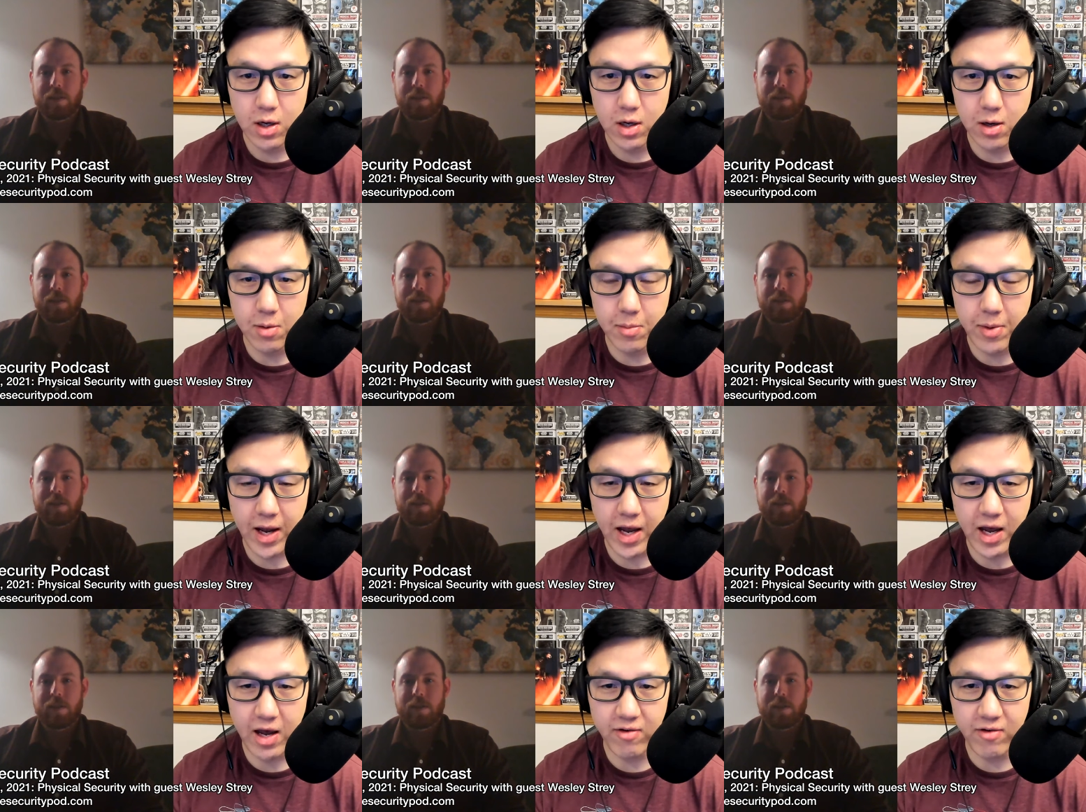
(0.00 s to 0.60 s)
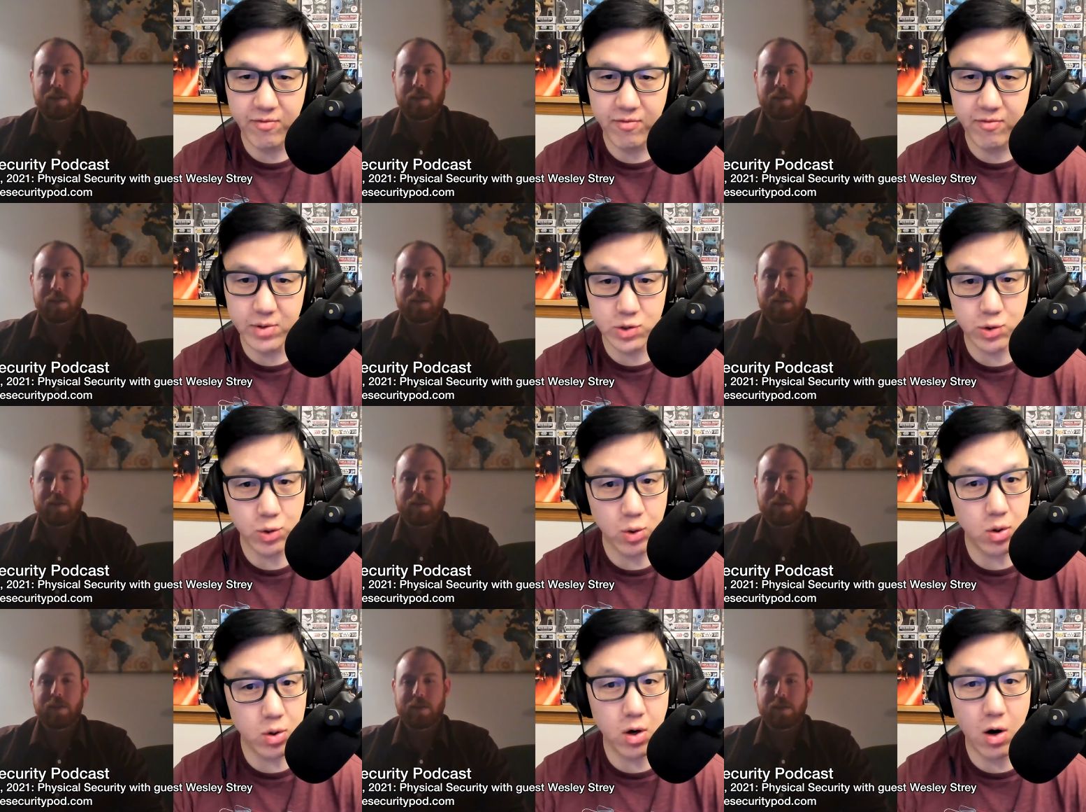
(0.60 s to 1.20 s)
Speaker 1: um, have
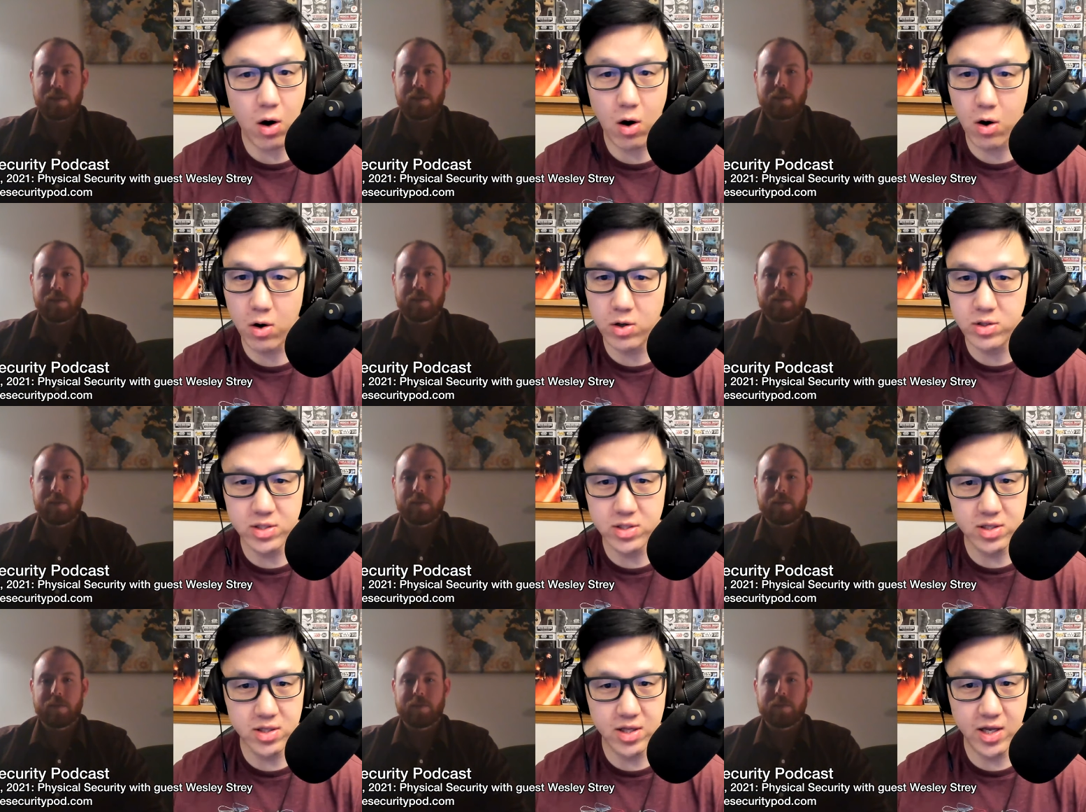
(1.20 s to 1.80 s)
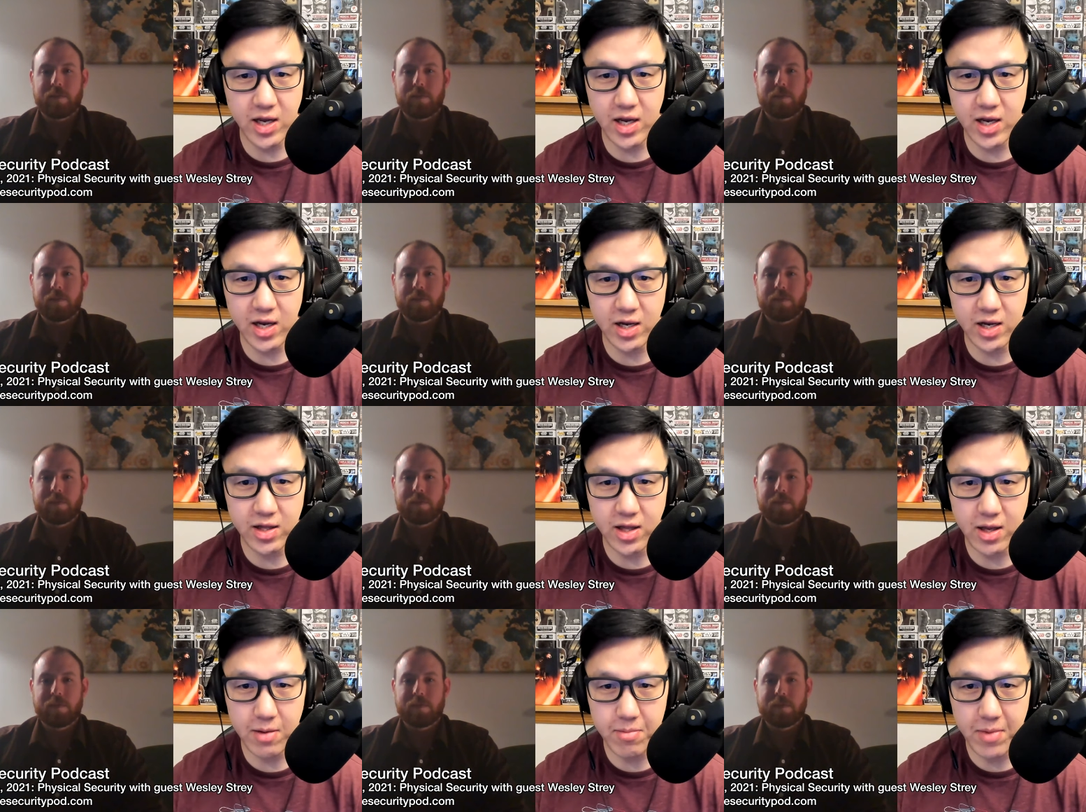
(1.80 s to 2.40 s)
patrol cars and
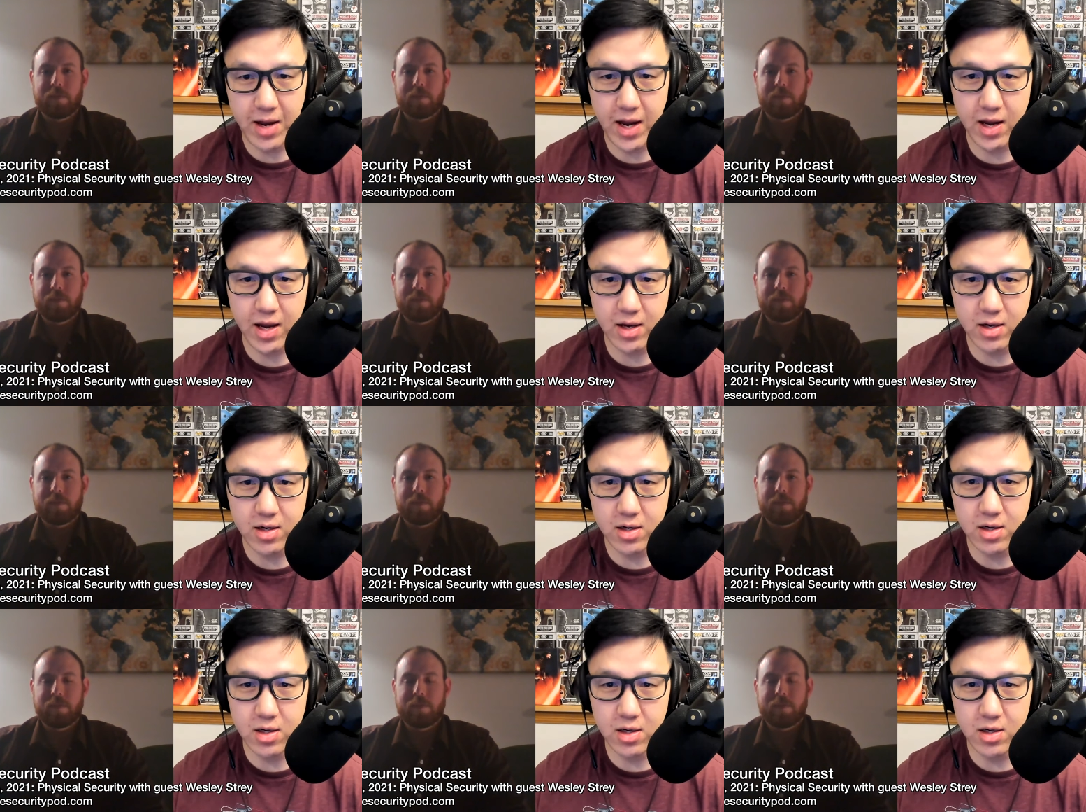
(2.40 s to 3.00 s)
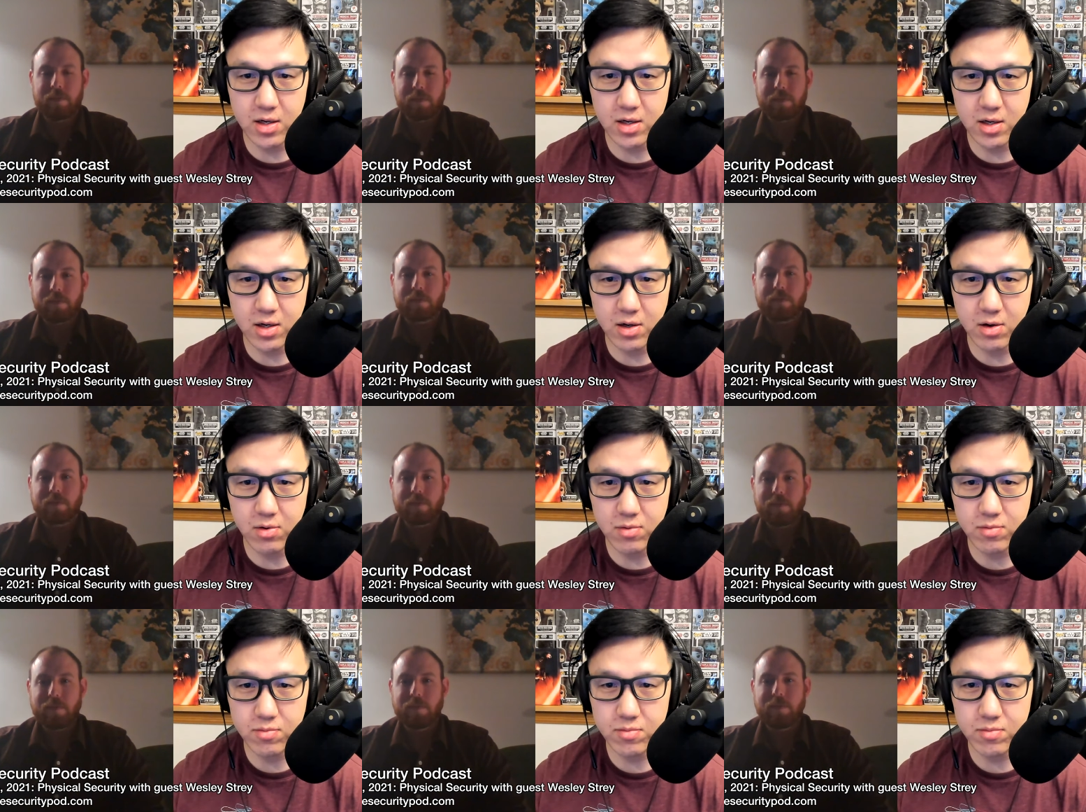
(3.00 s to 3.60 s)
they they man, you
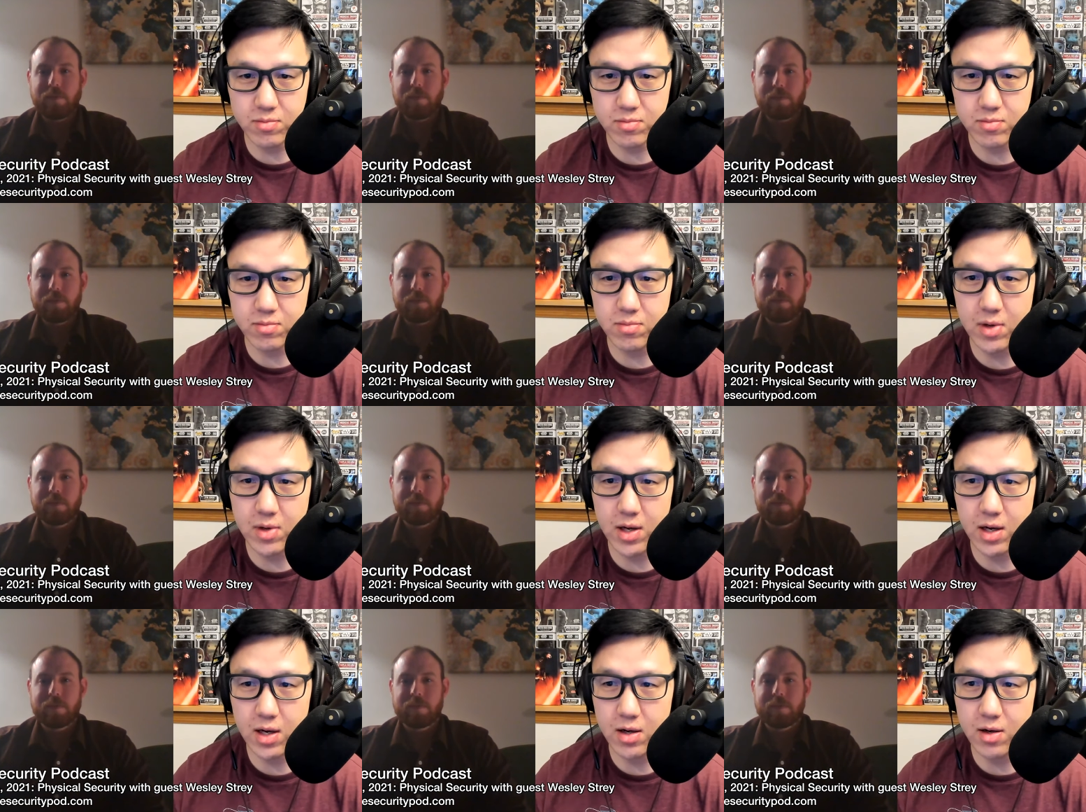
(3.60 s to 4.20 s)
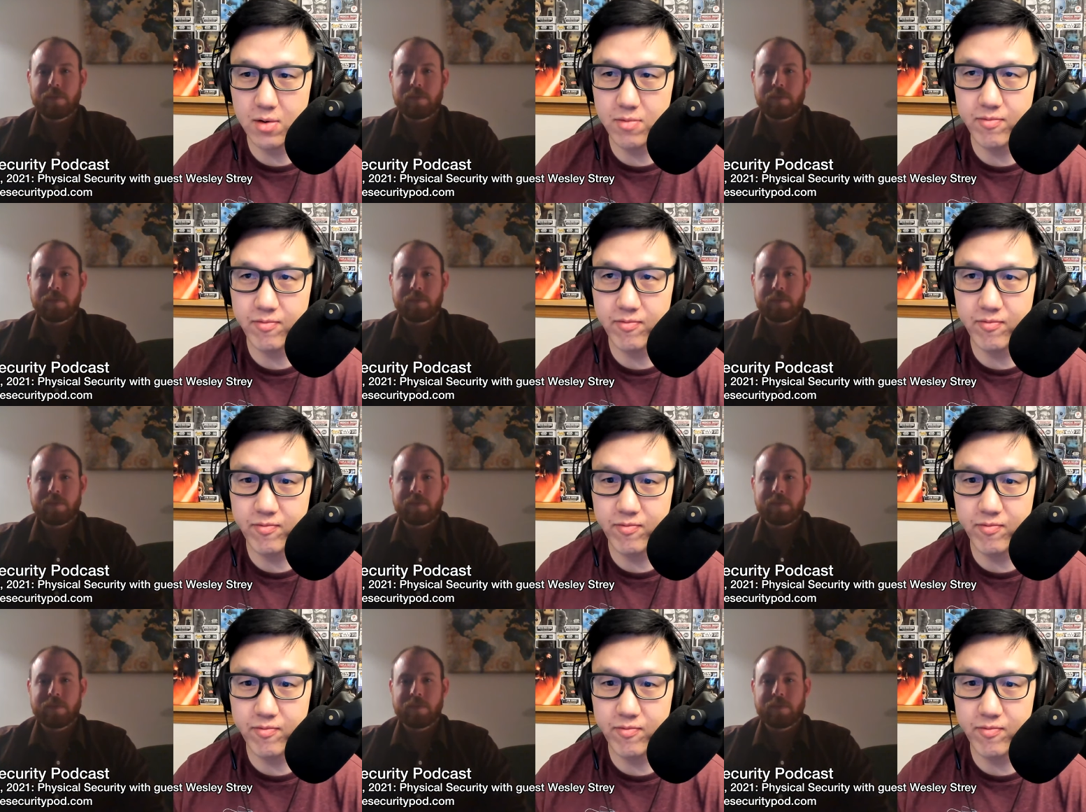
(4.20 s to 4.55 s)
know, uh,